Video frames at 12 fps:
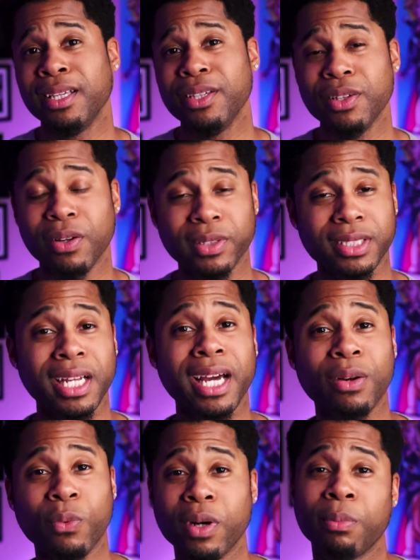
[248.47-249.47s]
You know, it's
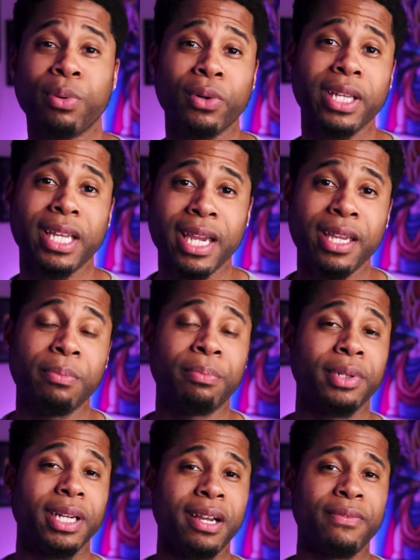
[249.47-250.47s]
not a 1.8,
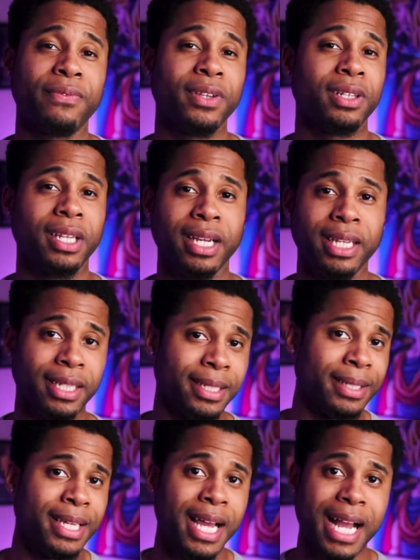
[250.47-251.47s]
but I feel like